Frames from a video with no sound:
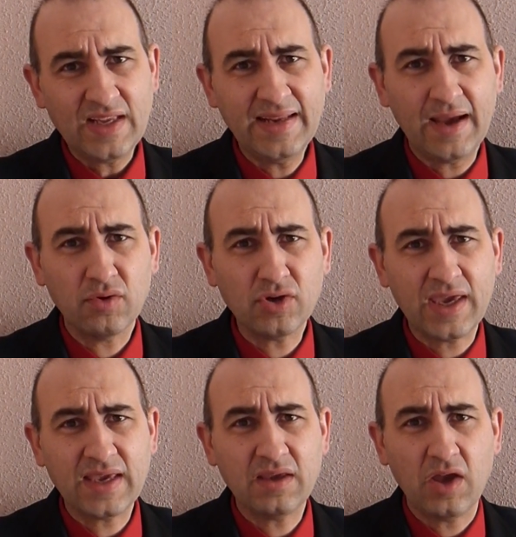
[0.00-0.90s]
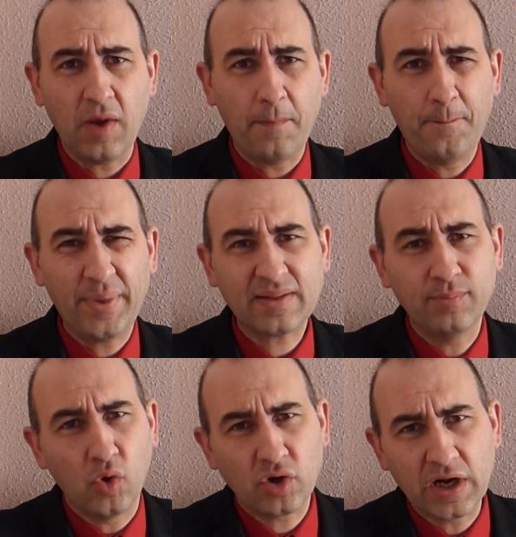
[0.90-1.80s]
Now, looking a bit
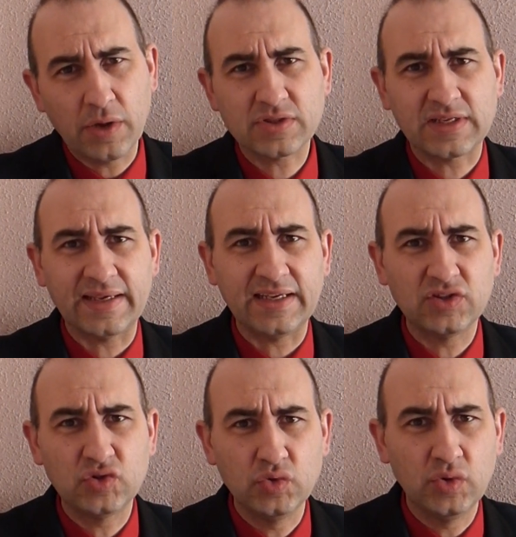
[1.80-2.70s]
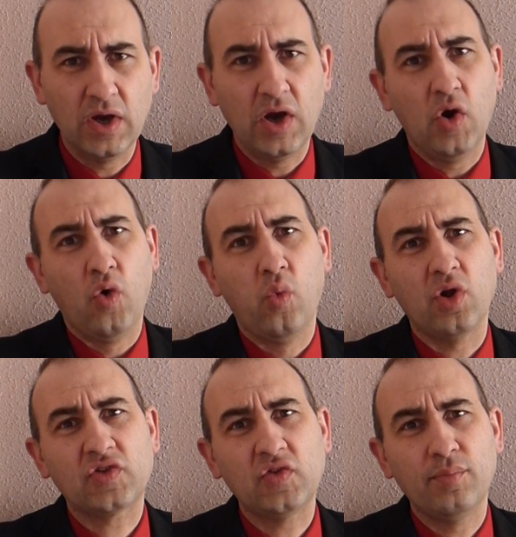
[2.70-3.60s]
more closely into
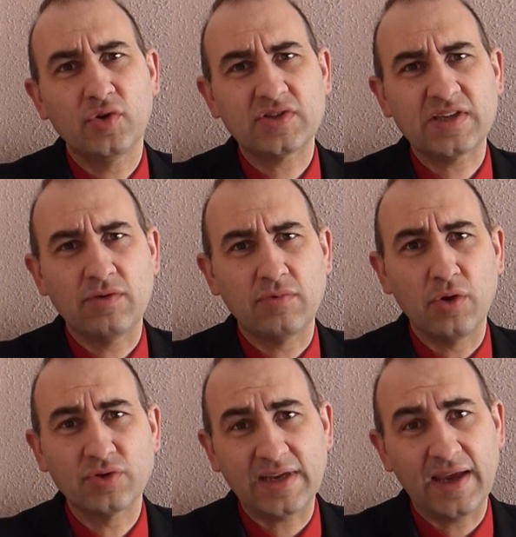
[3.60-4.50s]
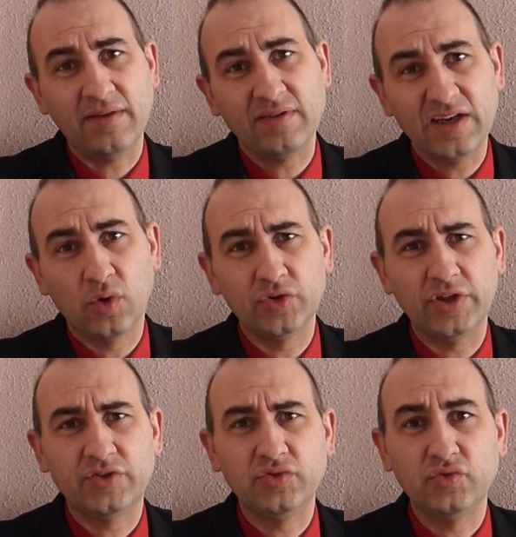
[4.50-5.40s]
what books he wrote, and in
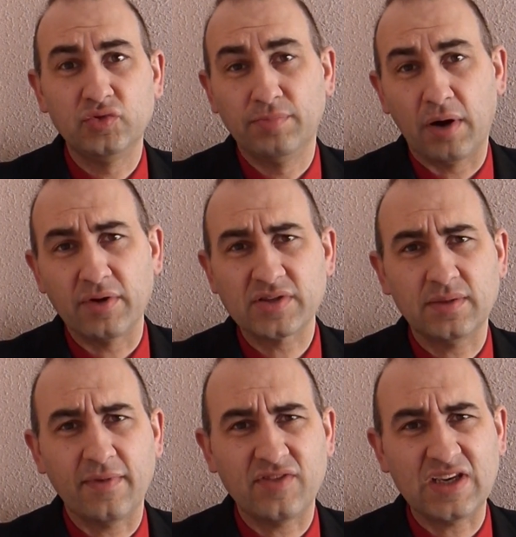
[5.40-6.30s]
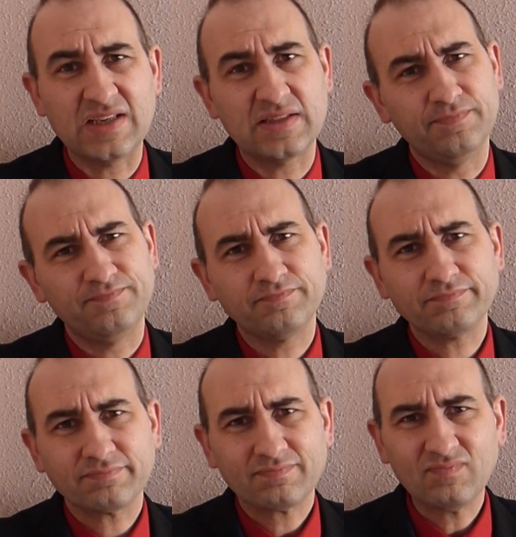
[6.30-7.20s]
order to borrow some of these,
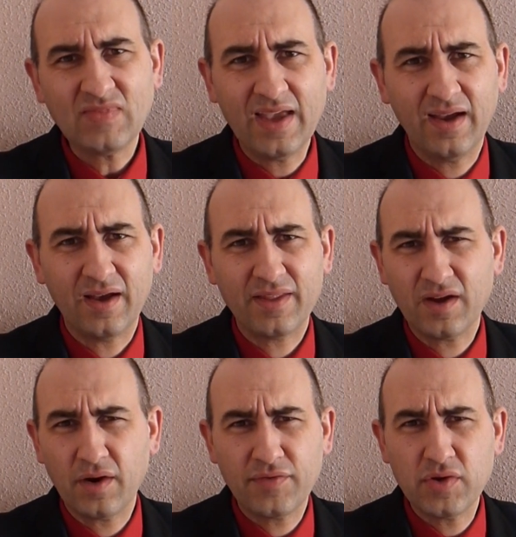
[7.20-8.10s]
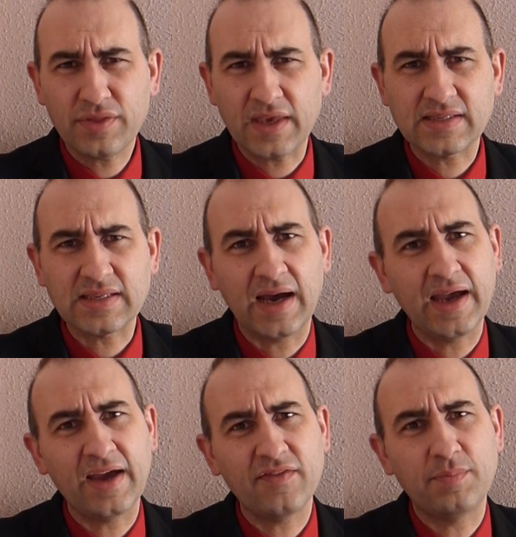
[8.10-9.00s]
there are a few things
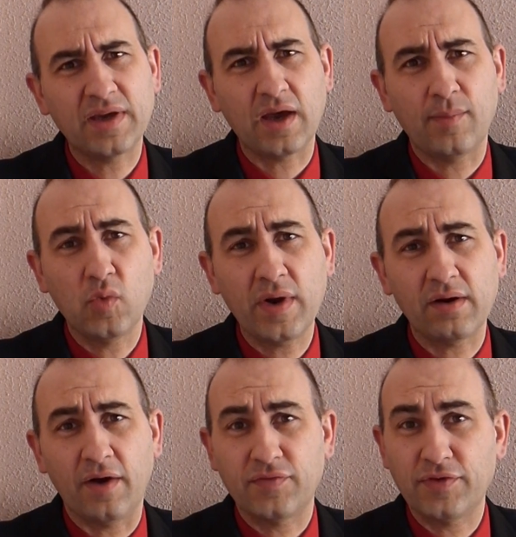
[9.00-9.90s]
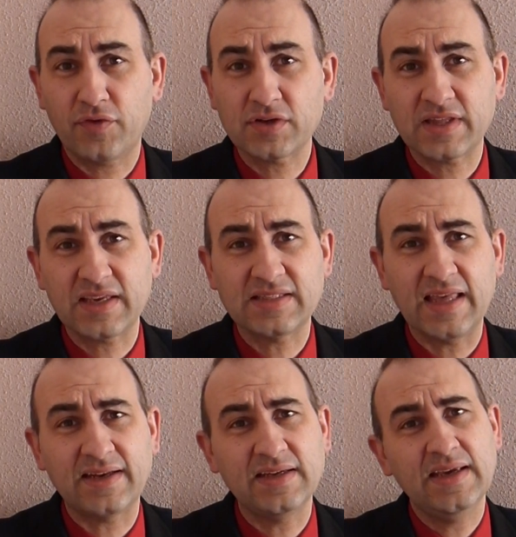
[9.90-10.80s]
I have become aware of. The first thing is
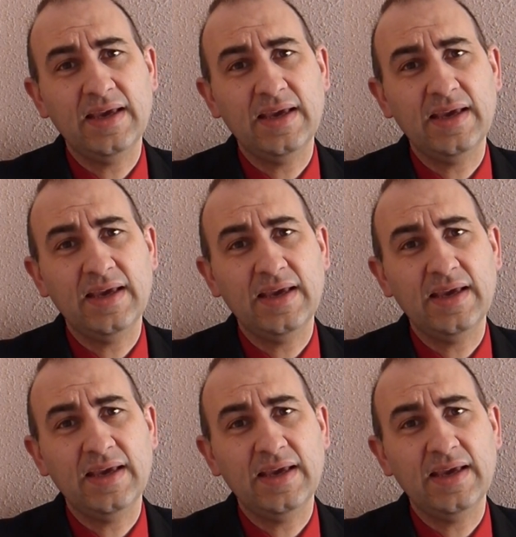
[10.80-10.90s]
that